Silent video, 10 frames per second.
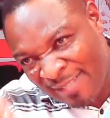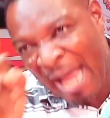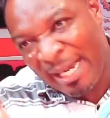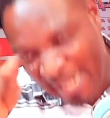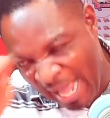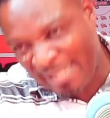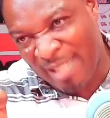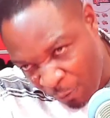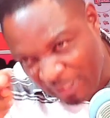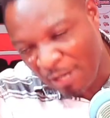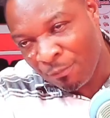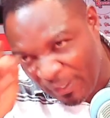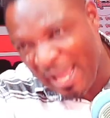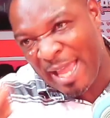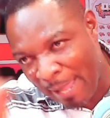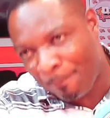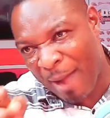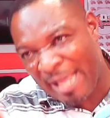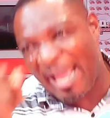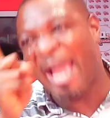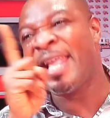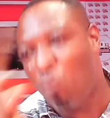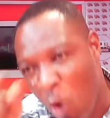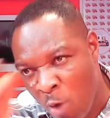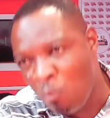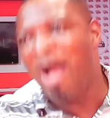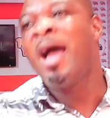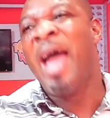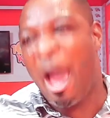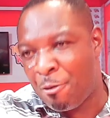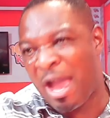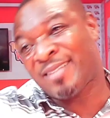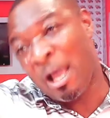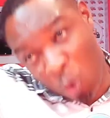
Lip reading: idea, suffer Jenfia, ye pa, ye come, and he has a